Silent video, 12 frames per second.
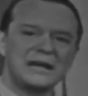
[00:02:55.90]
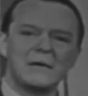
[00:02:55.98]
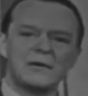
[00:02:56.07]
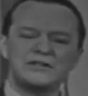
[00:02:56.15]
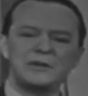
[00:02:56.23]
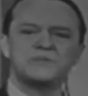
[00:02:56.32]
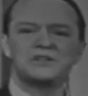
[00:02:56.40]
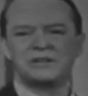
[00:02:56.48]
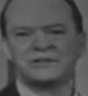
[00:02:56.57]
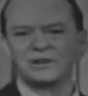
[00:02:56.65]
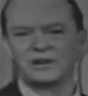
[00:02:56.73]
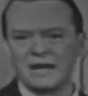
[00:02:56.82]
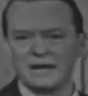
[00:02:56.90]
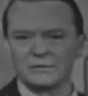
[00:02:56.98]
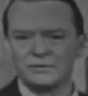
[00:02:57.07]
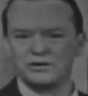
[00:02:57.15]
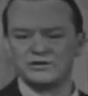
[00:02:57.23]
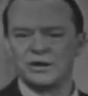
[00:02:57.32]
Now, Egyptian is a
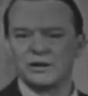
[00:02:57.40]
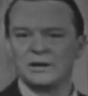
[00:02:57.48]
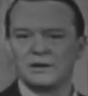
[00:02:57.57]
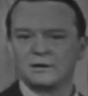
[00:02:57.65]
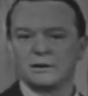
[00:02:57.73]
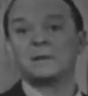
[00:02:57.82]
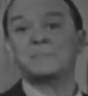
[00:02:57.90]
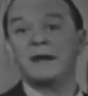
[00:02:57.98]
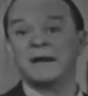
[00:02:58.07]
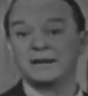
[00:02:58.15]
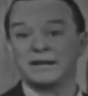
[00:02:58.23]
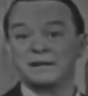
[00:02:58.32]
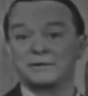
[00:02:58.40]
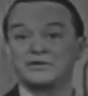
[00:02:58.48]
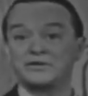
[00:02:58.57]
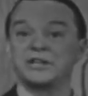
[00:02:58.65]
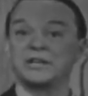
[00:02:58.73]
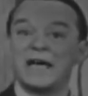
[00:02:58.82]
language, like many
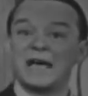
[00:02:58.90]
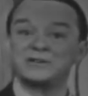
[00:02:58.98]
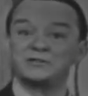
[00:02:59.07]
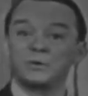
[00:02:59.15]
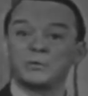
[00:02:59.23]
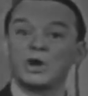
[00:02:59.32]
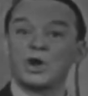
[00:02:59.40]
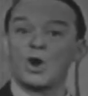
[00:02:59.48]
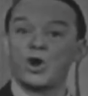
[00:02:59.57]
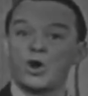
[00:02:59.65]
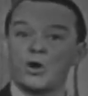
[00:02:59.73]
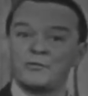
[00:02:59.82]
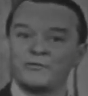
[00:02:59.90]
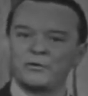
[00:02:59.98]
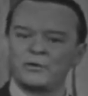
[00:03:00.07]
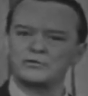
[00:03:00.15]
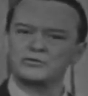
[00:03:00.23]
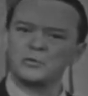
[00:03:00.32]
languages, that has what we call
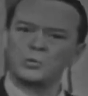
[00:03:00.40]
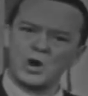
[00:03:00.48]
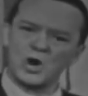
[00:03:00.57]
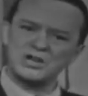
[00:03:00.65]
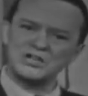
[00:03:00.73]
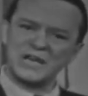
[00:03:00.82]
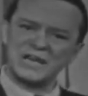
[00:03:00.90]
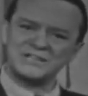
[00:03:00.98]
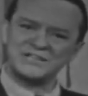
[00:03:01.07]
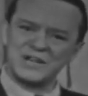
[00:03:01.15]
homophones, words that